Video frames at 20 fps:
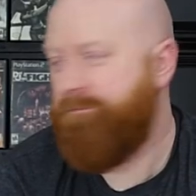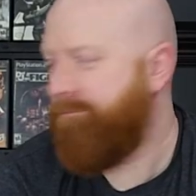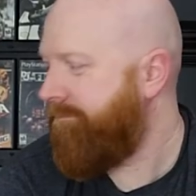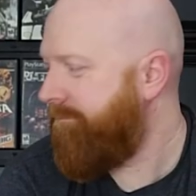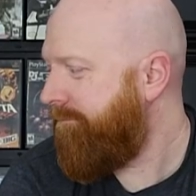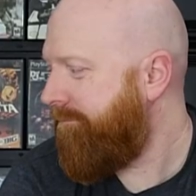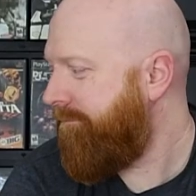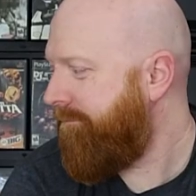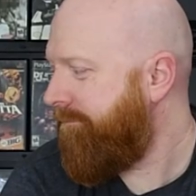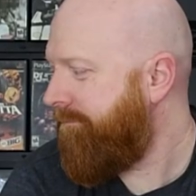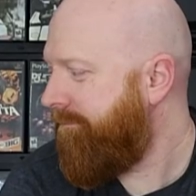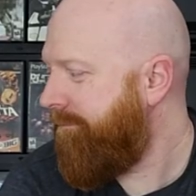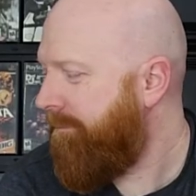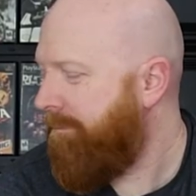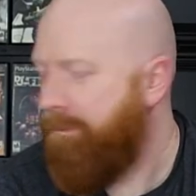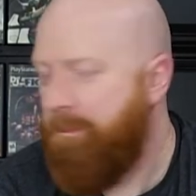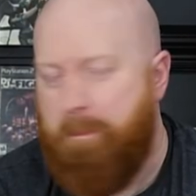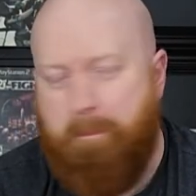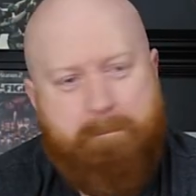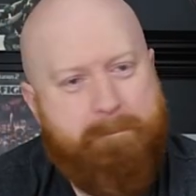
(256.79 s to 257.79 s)

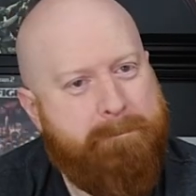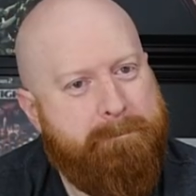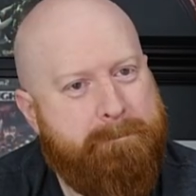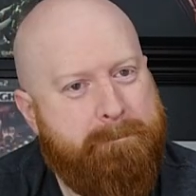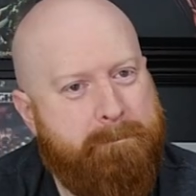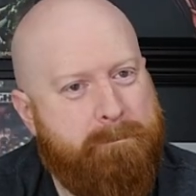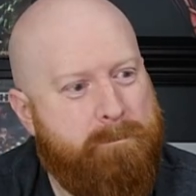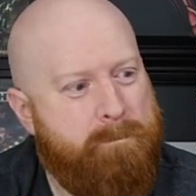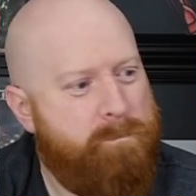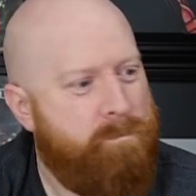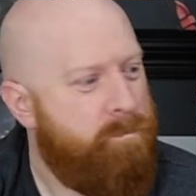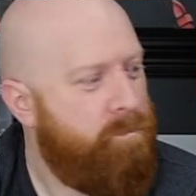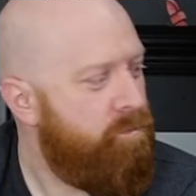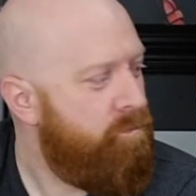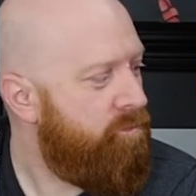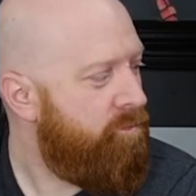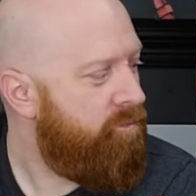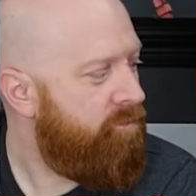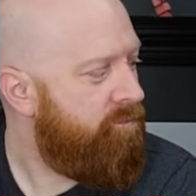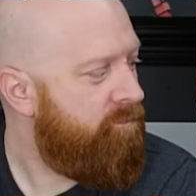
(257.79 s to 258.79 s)

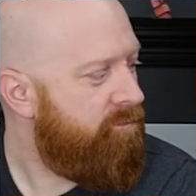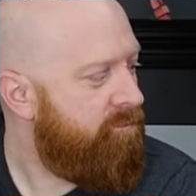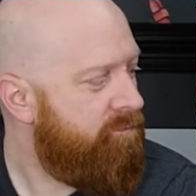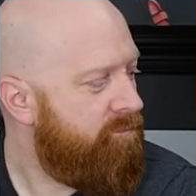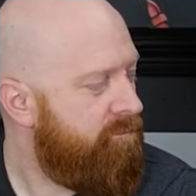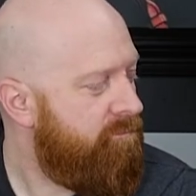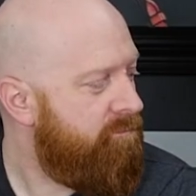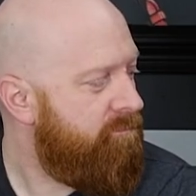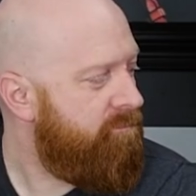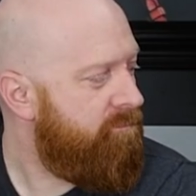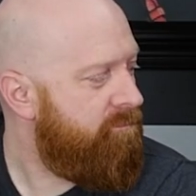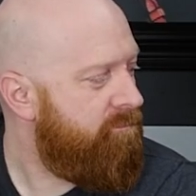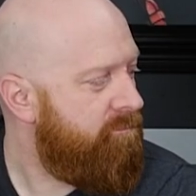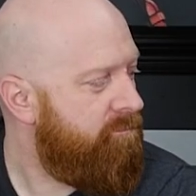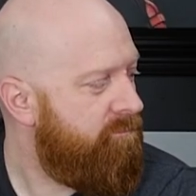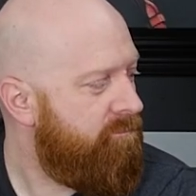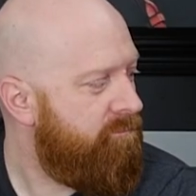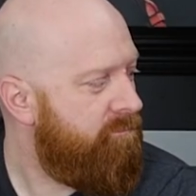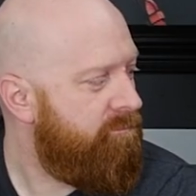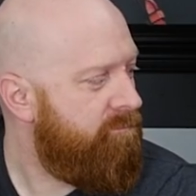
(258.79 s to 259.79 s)

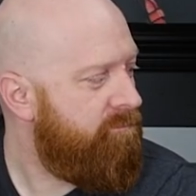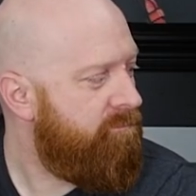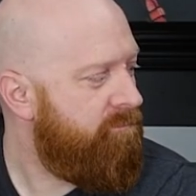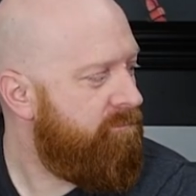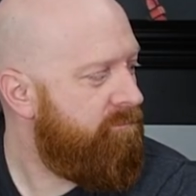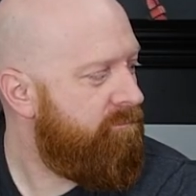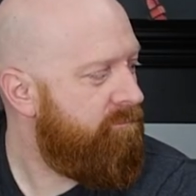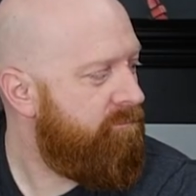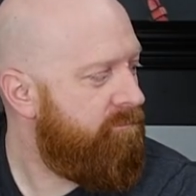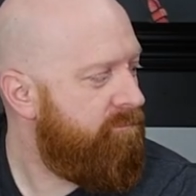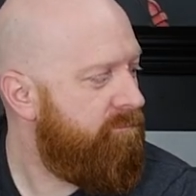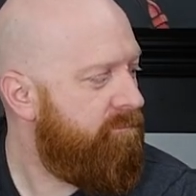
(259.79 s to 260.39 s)
(not speaking)